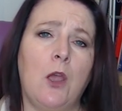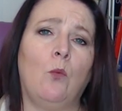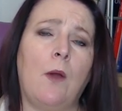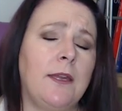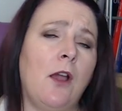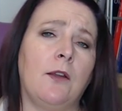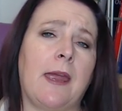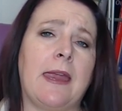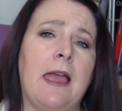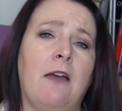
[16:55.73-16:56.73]
Why can't
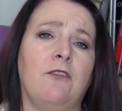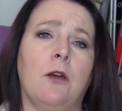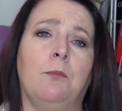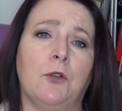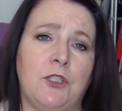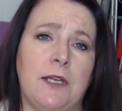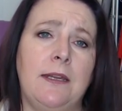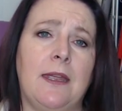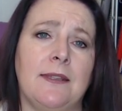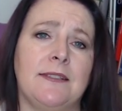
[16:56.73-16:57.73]
I have a
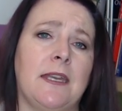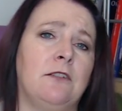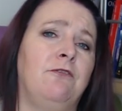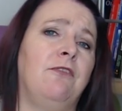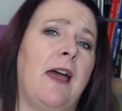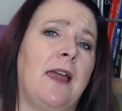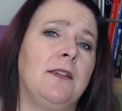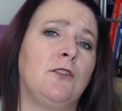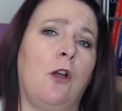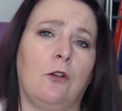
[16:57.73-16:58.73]
budgie instead of
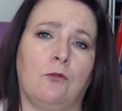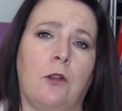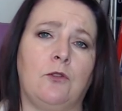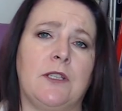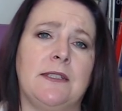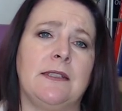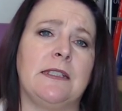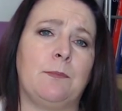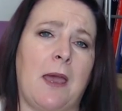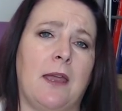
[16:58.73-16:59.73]
flies, cockroaches, and
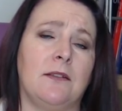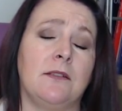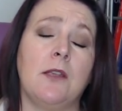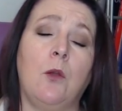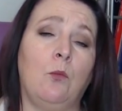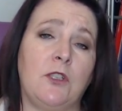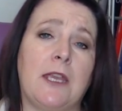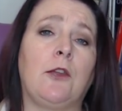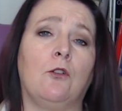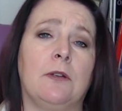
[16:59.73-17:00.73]
spiders, which
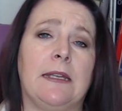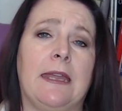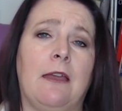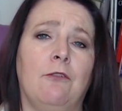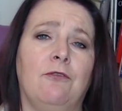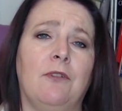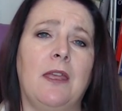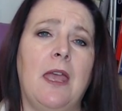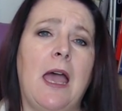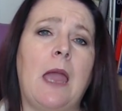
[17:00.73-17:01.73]
I currently have?
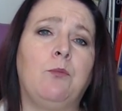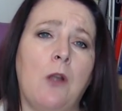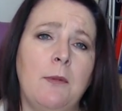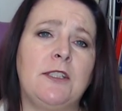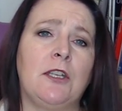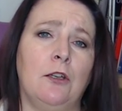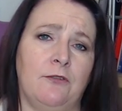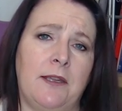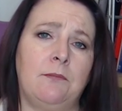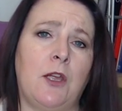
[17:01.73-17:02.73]
I promise to
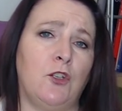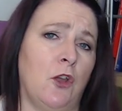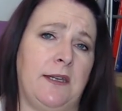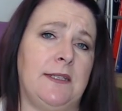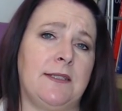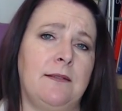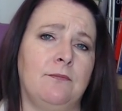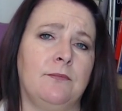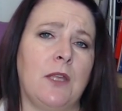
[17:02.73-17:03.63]
love it and not eat it.